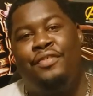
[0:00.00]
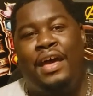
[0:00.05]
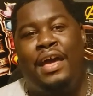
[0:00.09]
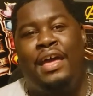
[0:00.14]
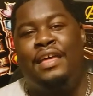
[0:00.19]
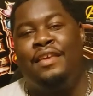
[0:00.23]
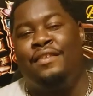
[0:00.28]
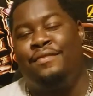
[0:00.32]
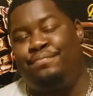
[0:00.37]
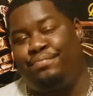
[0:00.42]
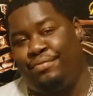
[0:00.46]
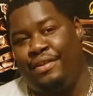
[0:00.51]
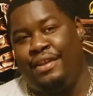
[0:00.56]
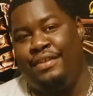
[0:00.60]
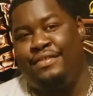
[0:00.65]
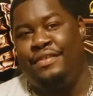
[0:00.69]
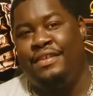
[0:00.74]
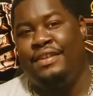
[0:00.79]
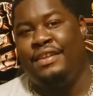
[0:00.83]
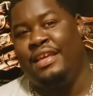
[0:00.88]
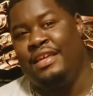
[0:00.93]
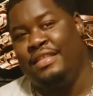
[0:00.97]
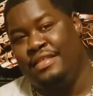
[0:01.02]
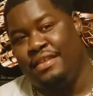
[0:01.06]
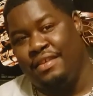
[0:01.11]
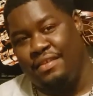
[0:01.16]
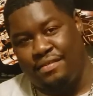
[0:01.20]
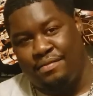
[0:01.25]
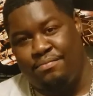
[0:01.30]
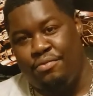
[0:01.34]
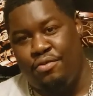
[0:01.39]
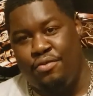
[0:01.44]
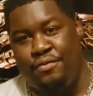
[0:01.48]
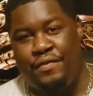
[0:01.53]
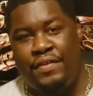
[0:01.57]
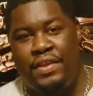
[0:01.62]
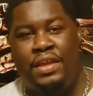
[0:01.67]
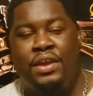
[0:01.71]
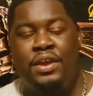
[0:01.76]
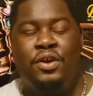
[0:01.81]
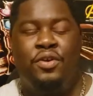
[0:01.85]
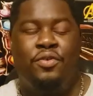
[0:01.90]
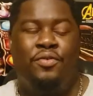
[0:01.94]
that is present in this
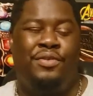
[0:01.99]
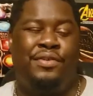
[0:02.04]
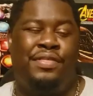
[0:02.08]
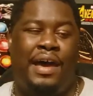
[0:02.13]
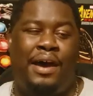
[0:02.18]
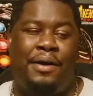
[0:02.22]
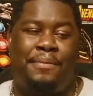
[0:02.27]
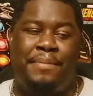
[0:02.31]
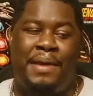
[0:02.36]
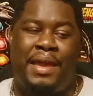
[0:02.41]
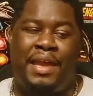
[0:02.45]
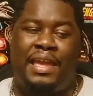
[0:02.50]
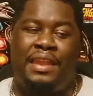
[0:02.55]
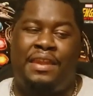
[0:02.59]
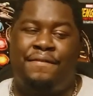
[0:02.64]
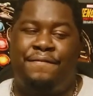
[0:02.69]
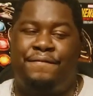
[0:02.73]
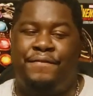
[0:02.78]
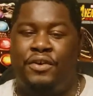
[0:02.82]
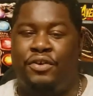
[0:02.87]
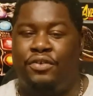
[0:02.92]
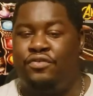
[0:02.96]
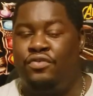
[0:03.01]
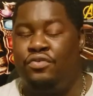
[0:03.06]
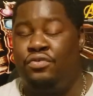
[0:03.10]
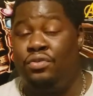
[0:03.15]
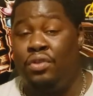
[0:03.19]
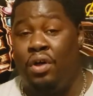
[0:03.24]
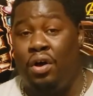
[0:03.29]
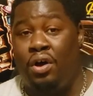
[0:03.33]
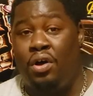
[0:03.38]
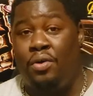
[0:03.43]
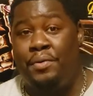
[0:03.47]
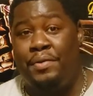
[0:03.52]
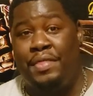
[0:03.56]
movie without making it feel too long,